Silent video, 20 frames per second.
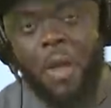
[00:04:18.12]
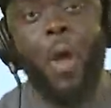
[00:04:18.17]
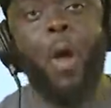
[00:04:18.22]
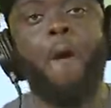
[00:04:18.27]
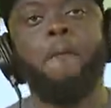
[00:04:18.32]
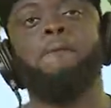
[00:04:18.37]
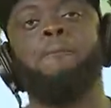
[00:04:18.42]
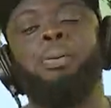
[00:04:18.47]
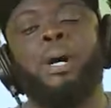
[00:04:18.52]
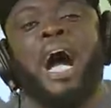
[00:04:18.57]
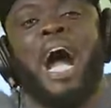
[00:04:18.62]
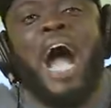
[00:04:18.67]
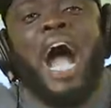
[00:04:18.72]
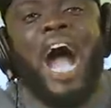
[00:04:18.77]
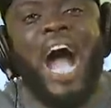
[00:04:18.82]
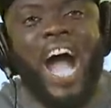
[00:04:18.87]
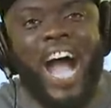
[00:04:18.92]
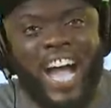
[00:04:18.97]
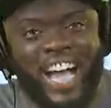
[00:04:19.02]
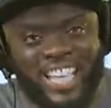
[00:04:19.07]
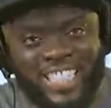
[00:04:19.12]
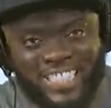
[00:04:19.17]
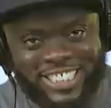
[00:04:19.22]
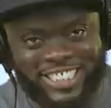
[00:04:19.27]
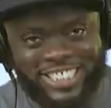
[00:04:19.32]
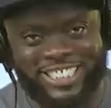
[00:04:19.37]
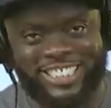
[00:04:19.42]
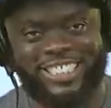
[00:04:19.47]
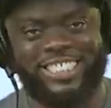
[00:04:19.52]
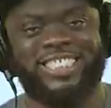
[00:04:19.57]

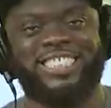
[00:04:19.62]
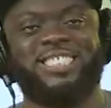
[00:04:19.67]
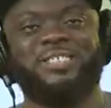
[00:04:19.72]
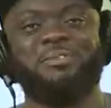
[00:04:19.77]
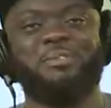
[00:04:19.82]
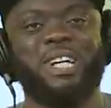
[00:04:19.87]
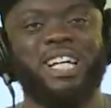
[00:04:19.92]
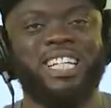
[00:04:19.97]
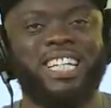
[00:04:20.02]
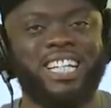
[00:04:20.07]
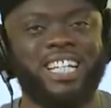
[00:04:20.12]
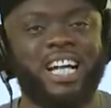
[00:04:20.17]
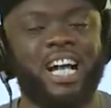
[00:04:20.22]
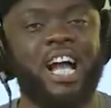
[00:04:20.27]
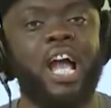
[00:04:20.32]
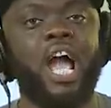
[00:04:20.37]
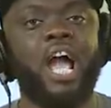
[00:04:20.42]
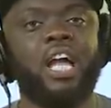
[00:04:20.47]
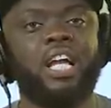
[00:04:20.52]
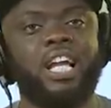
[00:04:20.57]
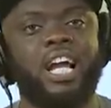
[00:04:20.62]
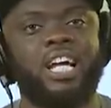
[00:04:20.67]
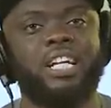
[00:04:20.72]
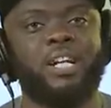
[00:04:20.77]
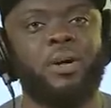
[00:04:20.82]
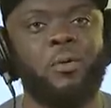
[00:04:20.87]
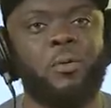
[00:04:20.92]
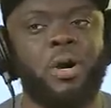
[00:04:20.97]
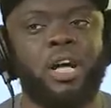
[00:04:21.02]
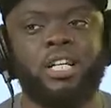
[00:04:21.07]
So my nigga,
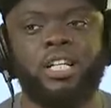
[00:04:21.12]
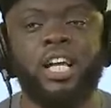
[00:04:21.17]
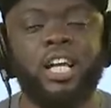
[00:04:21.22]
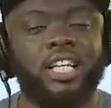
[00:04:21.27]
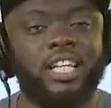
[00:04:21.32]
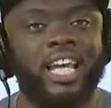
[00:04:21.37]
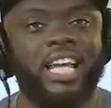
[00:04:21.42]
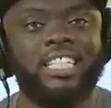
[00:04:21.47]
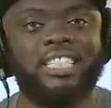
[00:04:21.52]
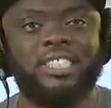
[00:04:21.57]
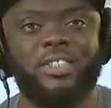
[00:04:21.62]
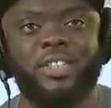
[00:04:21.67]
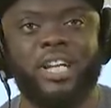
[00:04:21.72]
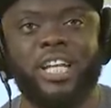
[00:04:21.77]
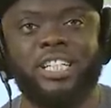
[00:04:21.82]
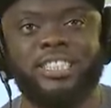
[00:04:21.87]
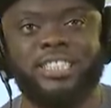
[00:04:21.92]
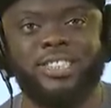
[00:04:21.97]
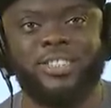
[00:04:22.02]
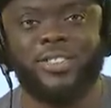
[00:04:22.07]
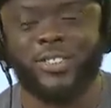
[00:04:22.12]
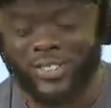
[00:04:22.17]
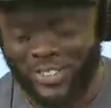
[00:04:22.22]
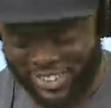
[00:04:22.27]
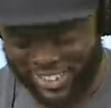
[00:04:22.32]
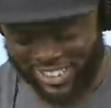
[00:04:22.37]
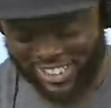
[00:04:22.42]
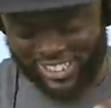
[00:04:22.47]
Ghana 1, Nigeria 0.